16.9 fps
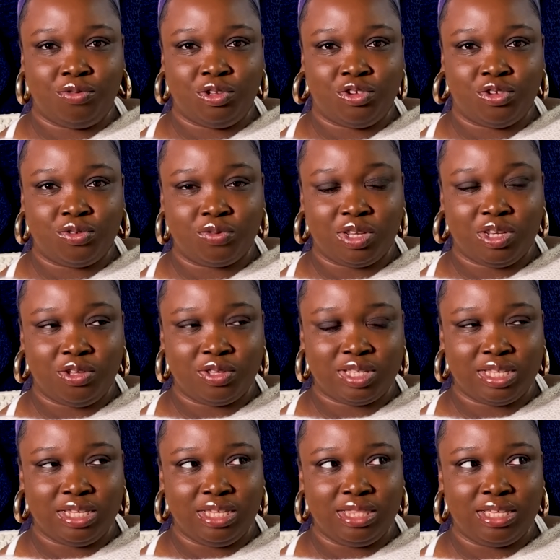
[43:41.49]
which is when you're
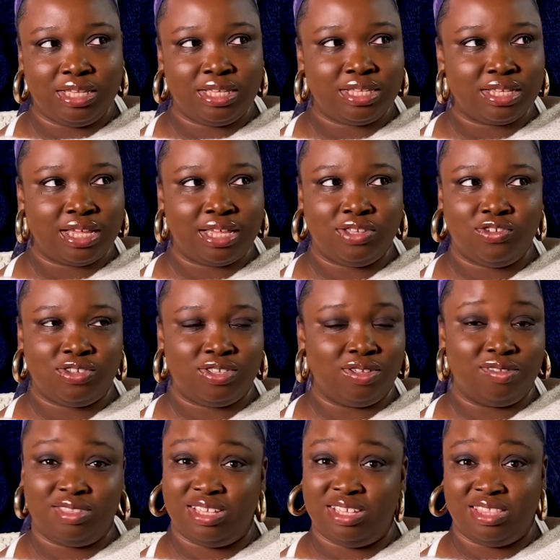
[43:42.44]
seeing this, I just
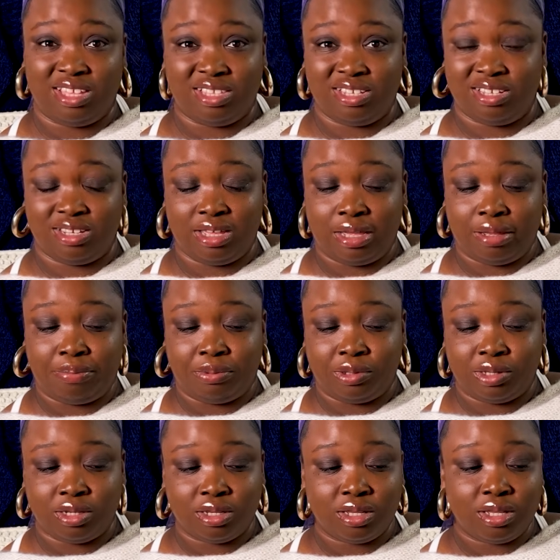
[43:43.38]
don't think that's gonna
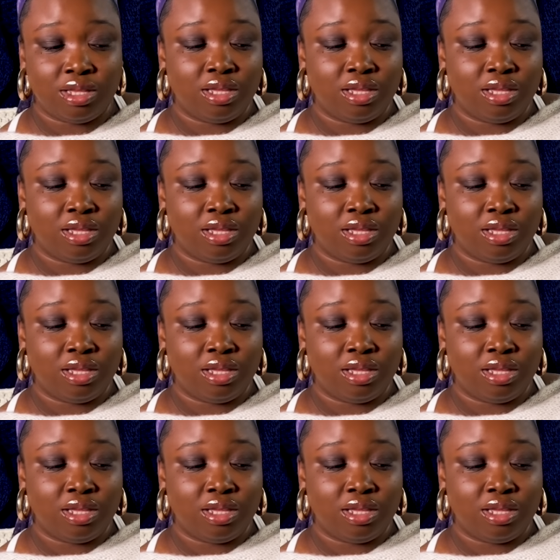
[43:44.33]
happen.